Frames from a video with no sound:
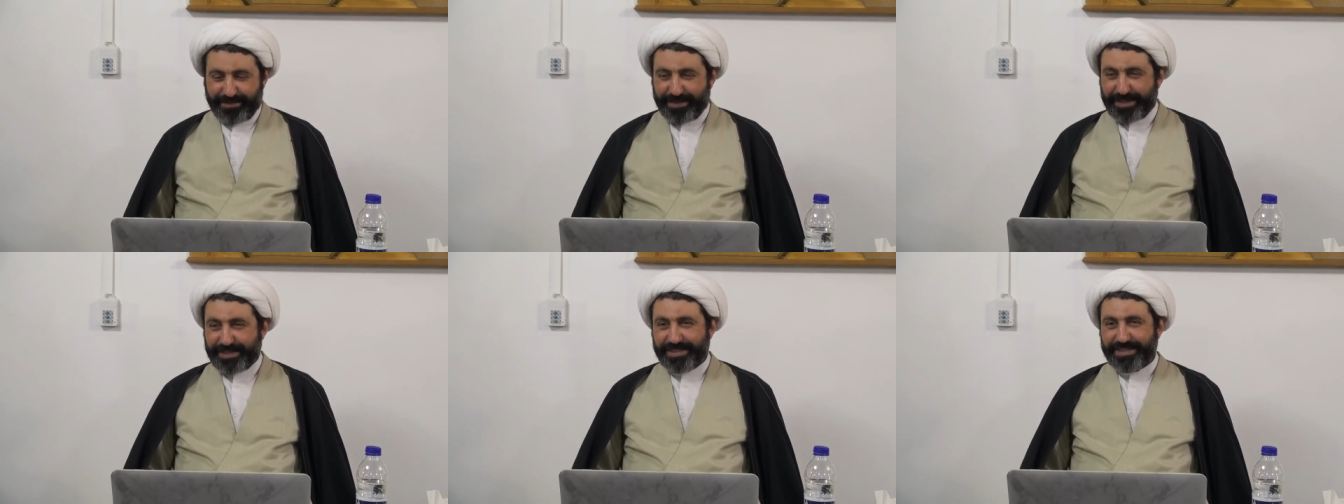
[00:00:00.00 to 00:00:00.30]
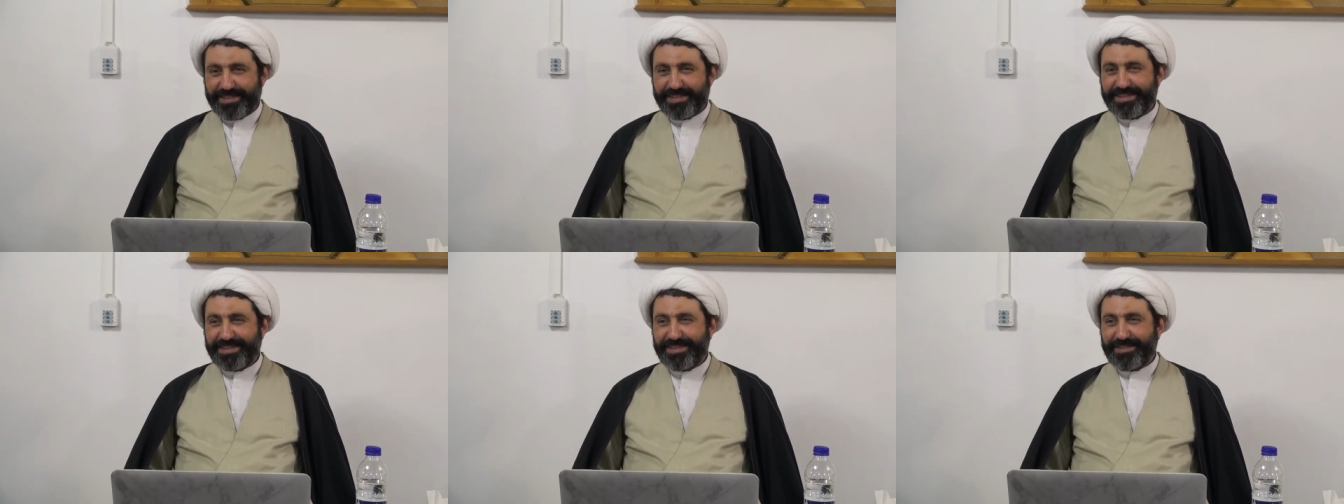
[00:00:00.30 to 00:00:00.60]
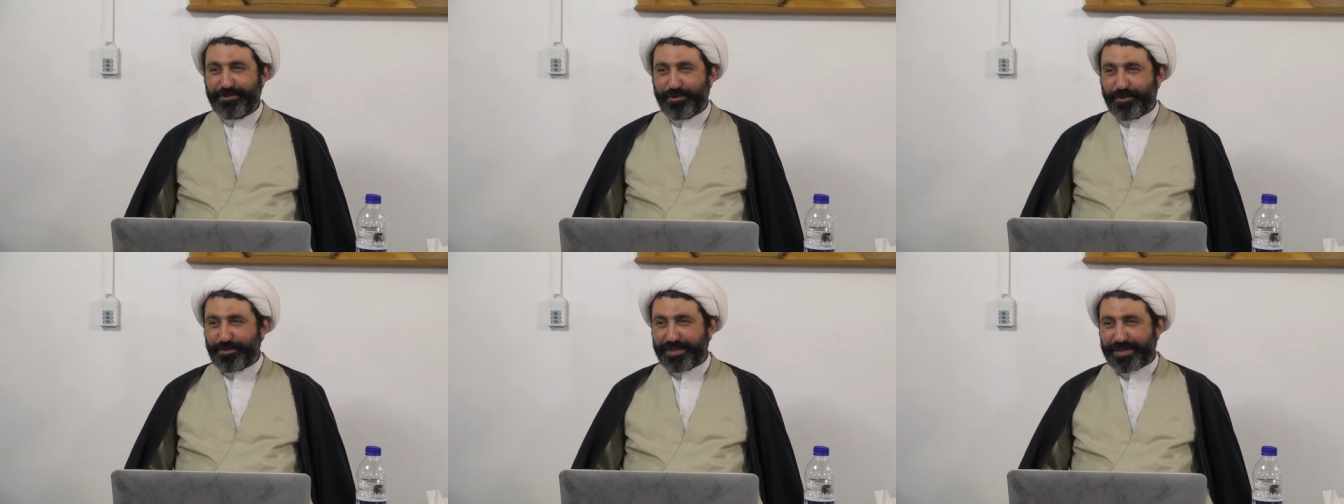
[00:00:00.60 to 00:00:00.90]
Even
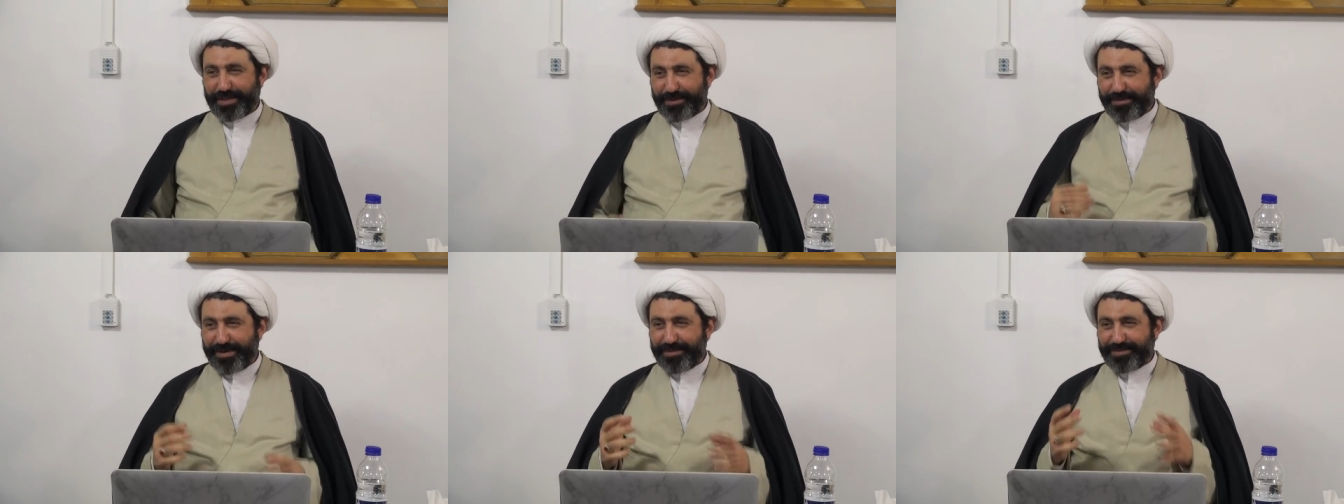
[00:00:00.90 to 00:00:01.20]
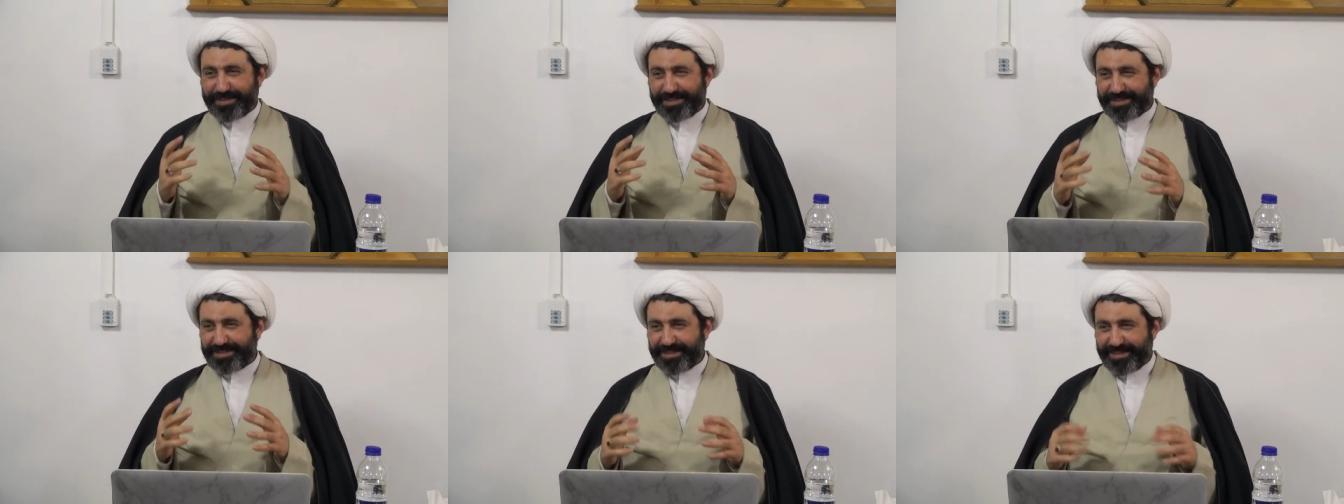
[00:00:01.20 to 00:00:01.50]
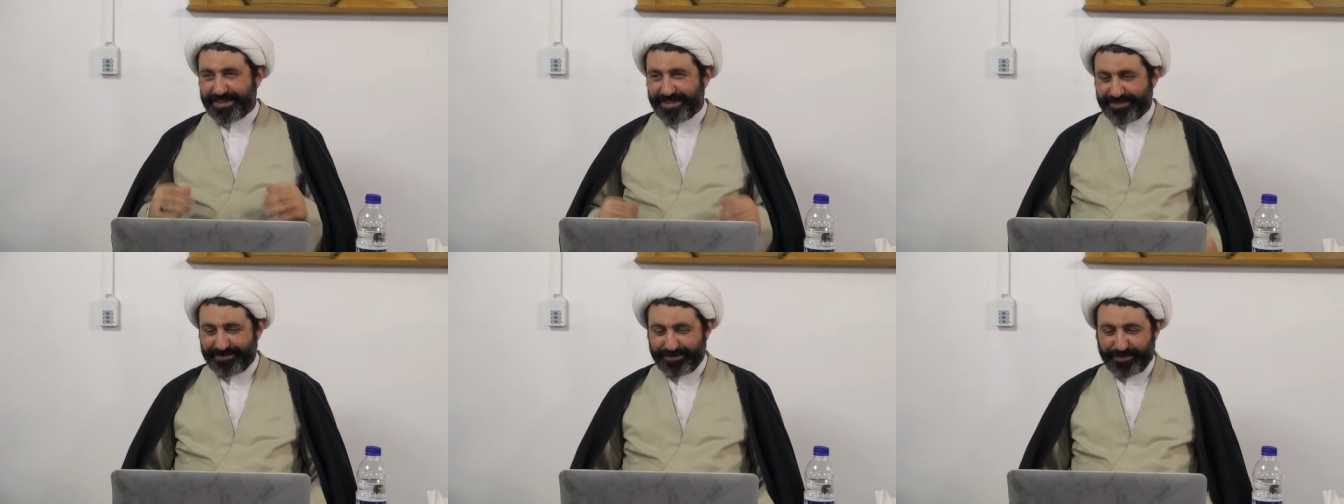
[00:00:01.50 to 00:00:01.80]
talking about is
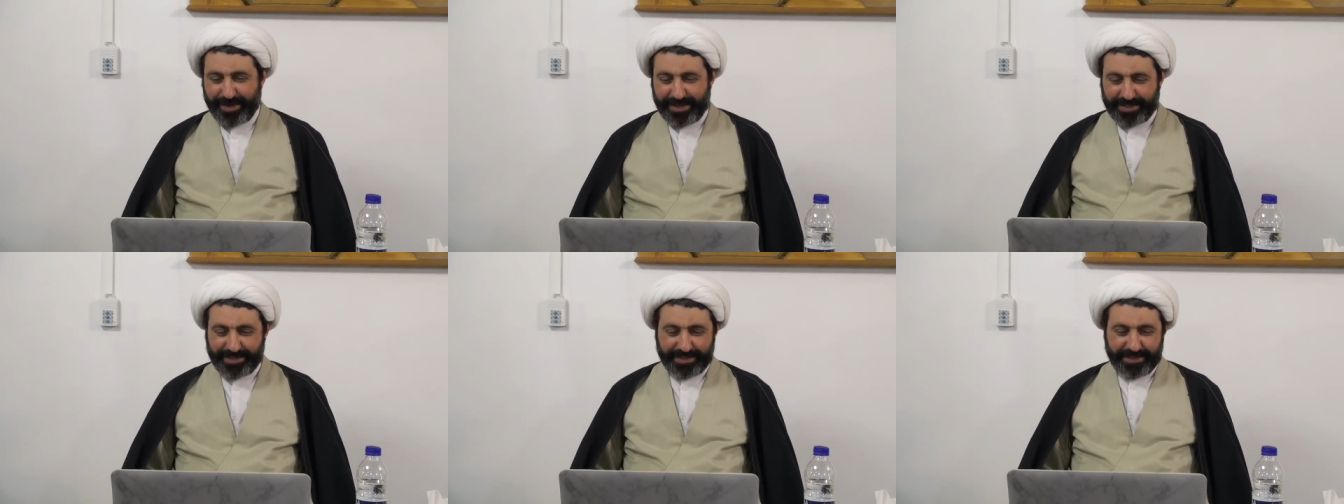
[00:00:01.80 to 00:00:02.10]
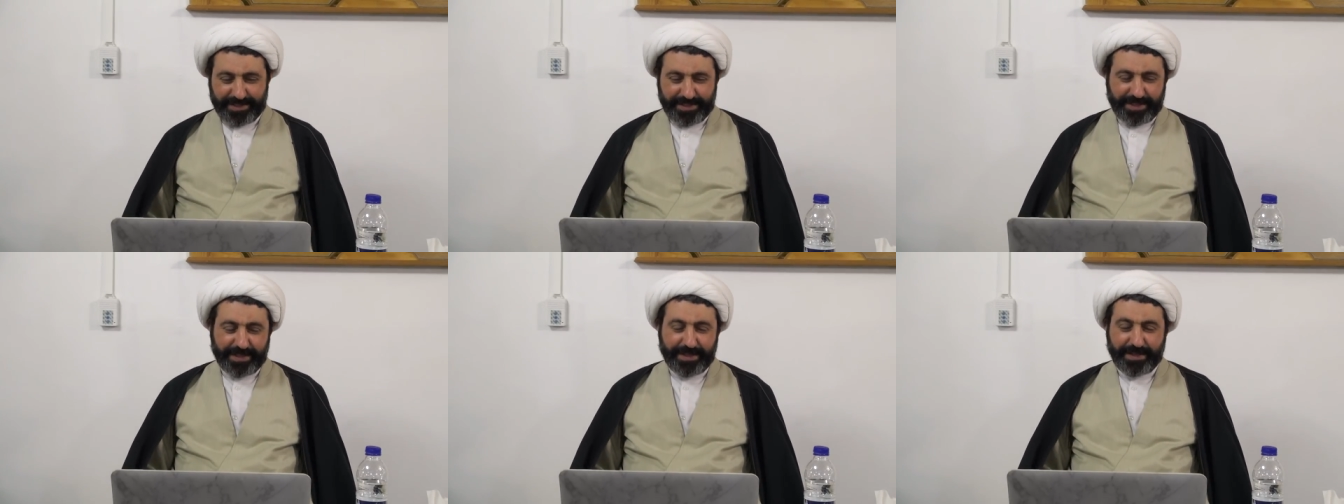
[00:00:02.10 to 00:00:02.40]
frightening.